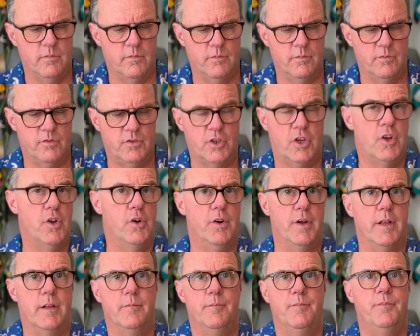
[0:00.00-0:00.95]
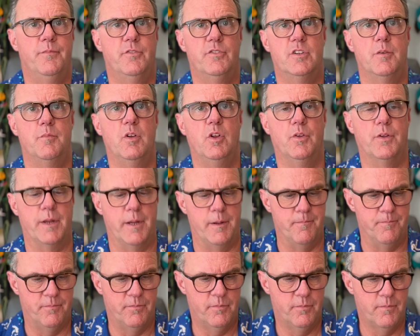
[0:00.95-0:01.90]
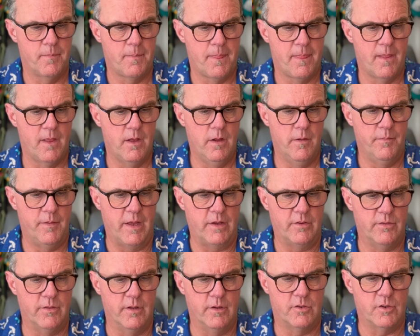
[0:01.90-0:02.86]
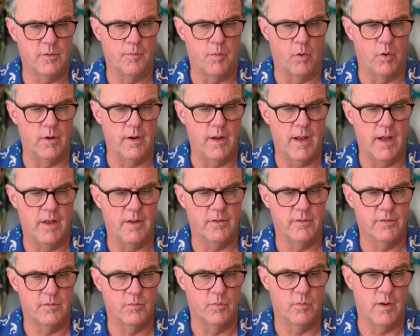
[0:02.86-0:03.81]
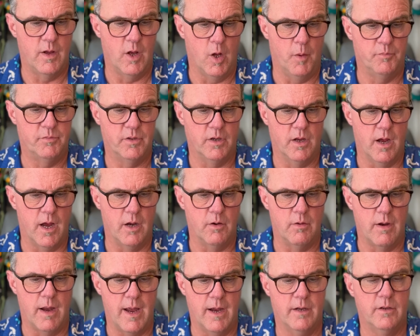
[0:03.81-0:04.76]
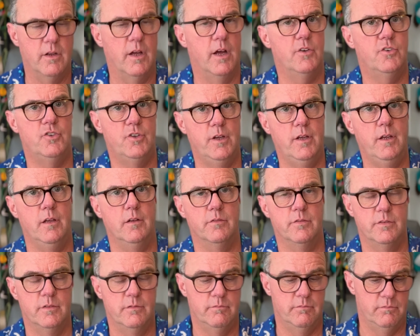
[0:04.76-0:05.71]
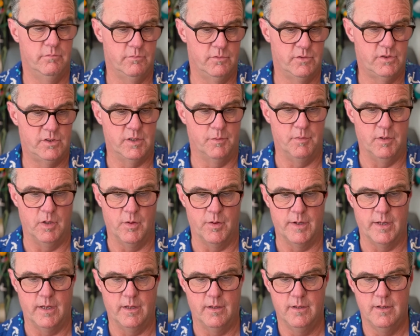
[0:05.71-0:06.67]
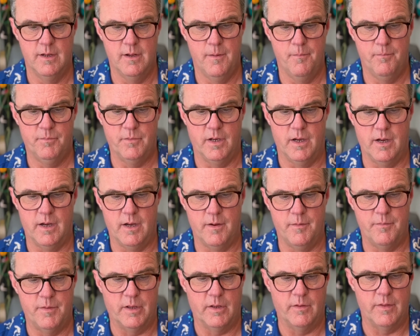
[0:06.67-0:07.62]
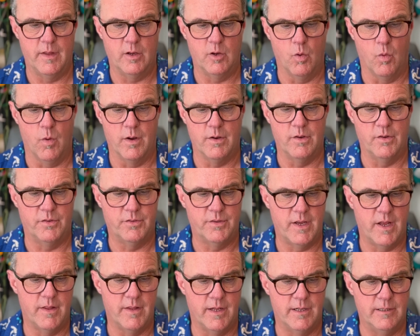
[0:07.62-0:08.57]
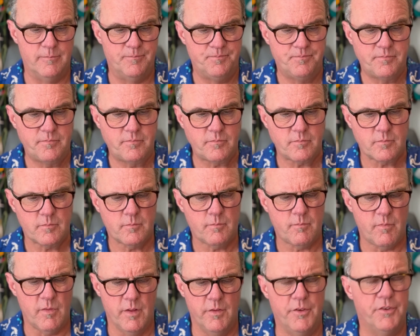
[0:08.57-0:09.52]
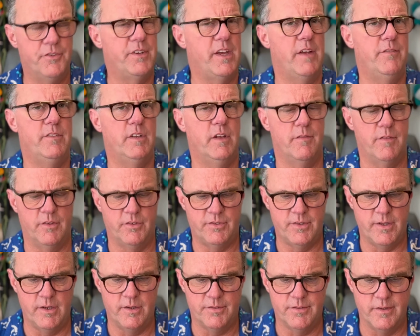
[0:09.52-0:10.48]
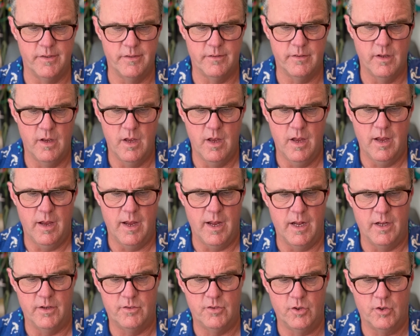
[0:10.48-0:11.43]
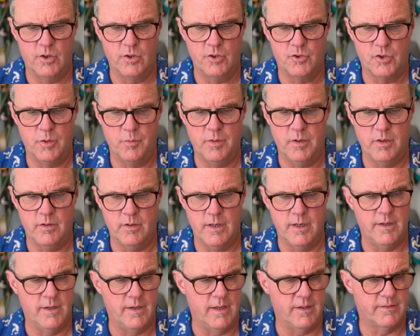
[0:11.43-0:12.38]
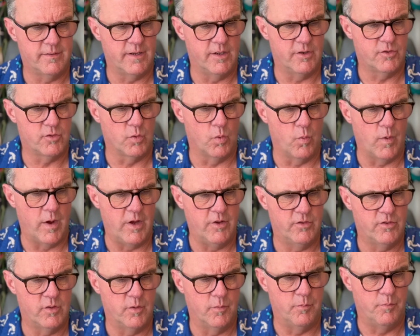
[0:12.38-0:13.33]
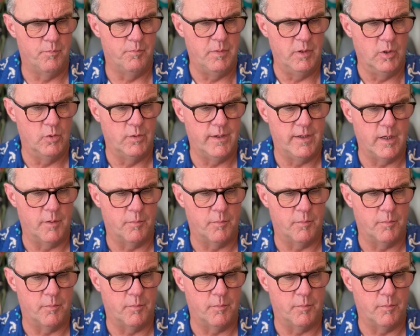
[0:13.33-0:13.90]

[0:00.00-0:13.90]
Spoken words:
security, stability. The support has helped Iraq achieve stability. They go on to say that the safety of the citizens, and to contribute in essential ways to building a